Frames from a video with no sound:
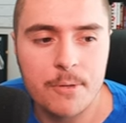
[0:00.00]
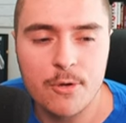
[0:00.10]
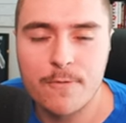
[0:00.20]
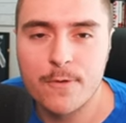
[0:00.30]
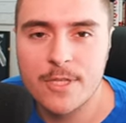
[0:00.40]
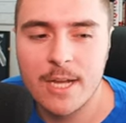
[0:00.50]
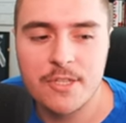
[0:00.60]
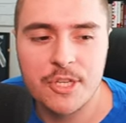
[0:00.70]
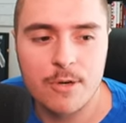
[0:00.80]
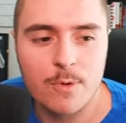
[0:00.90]
Beautiful
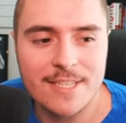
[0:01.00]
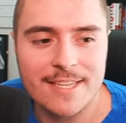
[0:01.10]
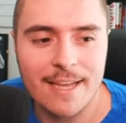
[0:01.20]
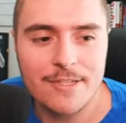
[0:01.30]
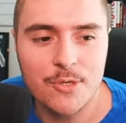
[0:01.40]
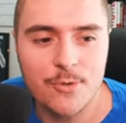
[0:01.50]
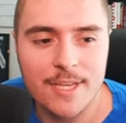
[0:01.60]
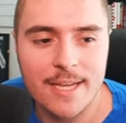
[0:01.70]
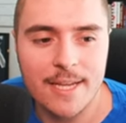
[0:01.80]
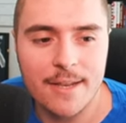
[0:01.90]
touch here with
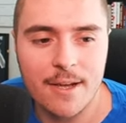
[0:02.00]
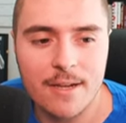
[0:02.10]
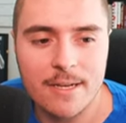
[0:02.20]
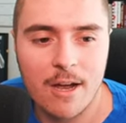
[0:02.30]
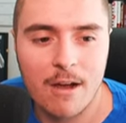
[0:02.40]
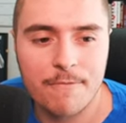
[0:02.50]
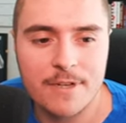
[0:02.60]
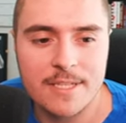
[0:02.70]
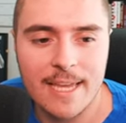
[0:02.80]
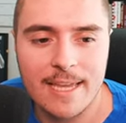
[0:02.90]
scheduling
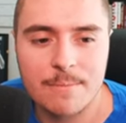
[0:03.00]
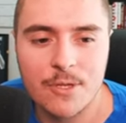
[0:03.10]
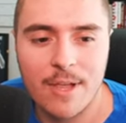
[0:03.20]
non-conference games.